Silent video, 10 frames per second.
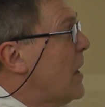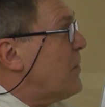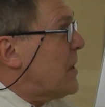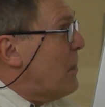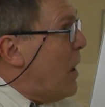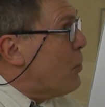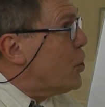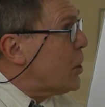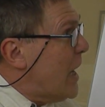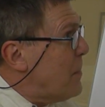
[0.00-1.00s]
have somehow
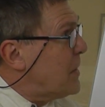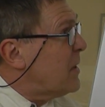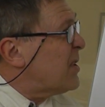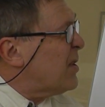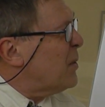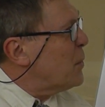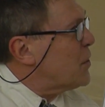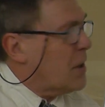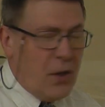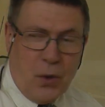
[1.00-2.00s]
shaped the
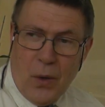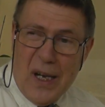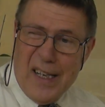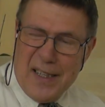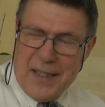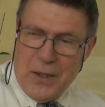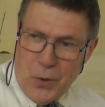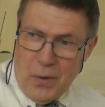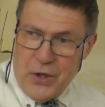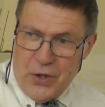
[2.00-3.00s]
solution to a
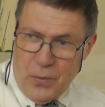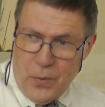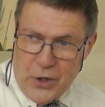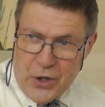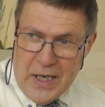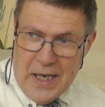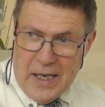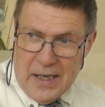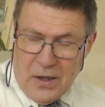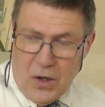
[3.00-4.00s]
situation which
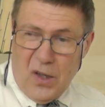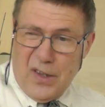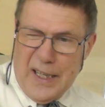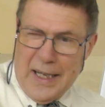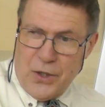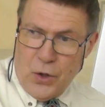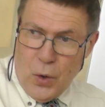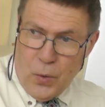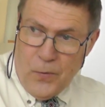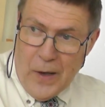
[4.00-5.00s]
contains
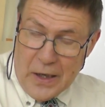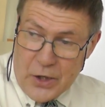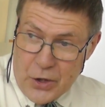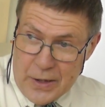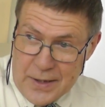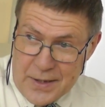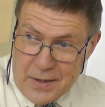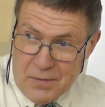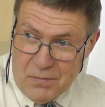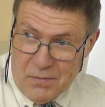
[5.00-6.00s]
known
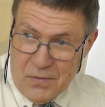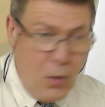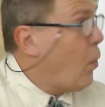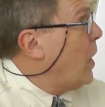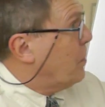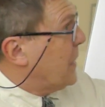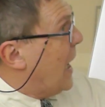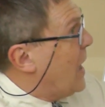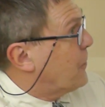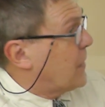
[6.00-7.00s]
functions, well
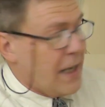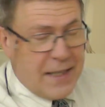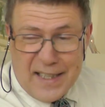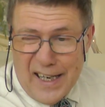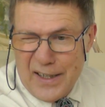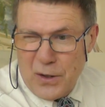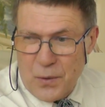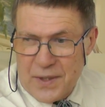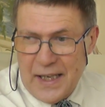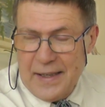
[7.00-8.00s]
behaved like sine,
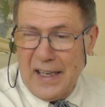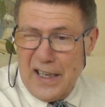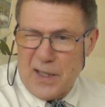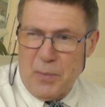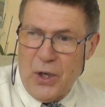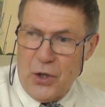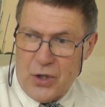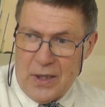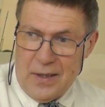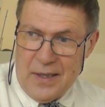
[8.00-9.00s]
cosine, and
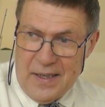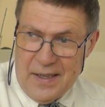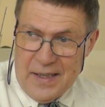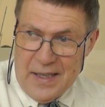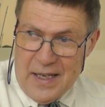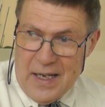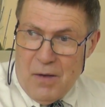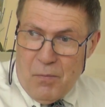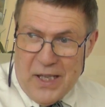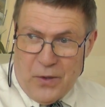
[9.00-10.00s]
exponential.
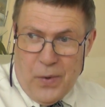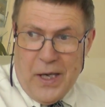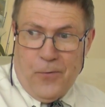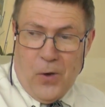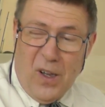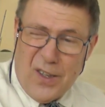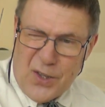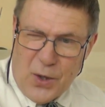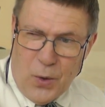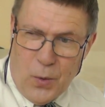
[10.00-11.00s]
But we have
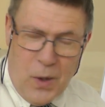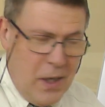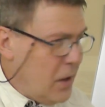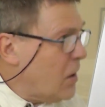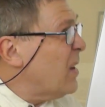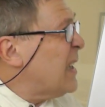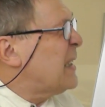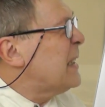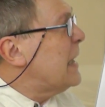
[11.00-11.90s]
also collected